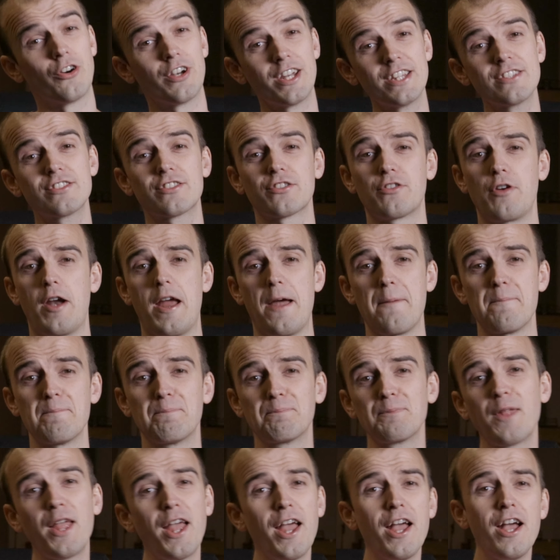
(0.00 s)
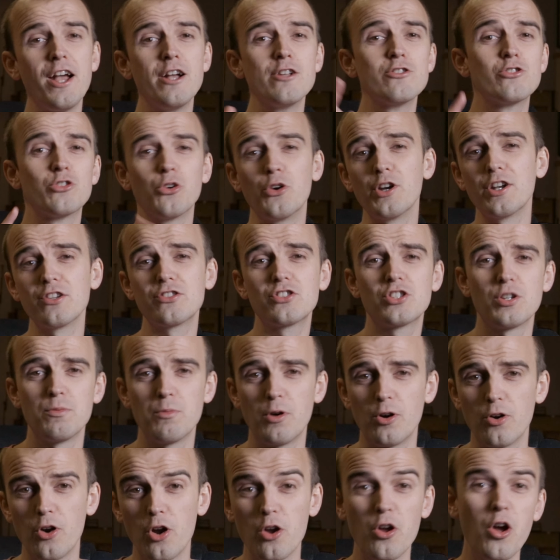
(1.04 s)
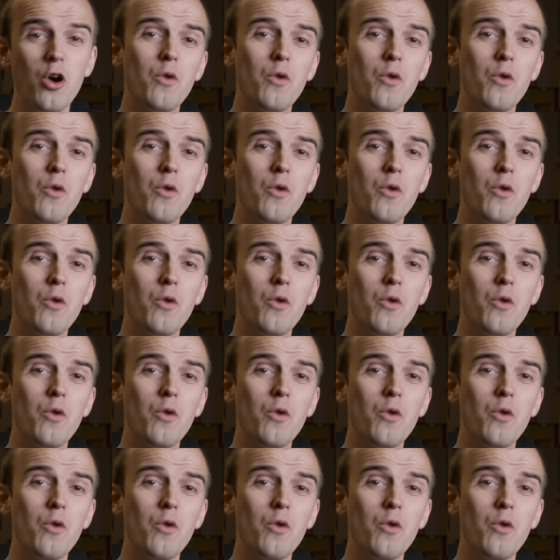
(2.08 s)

on Instagram. Join us tomorrow